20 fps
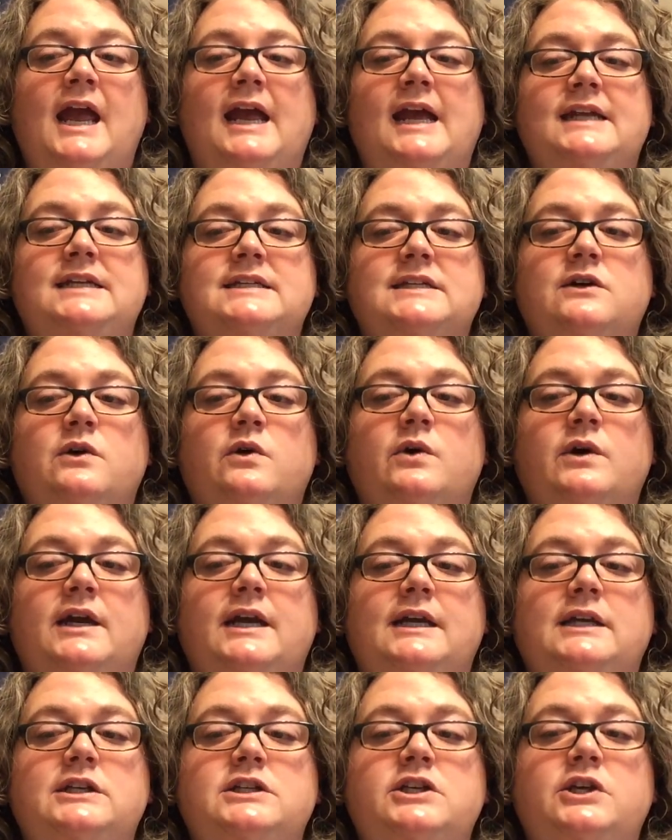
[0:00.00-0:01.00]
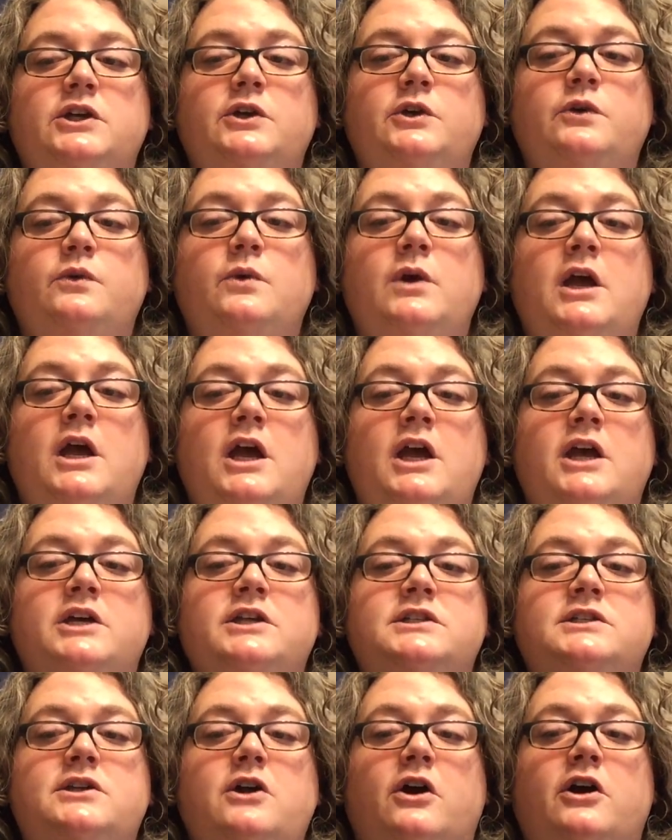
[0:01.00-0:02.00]
It's going to
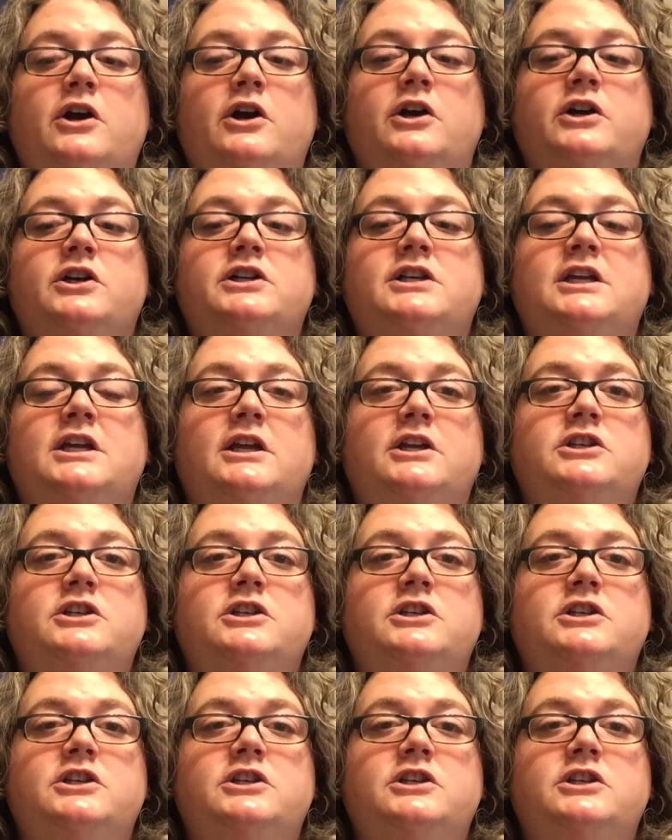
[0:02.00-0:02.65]
start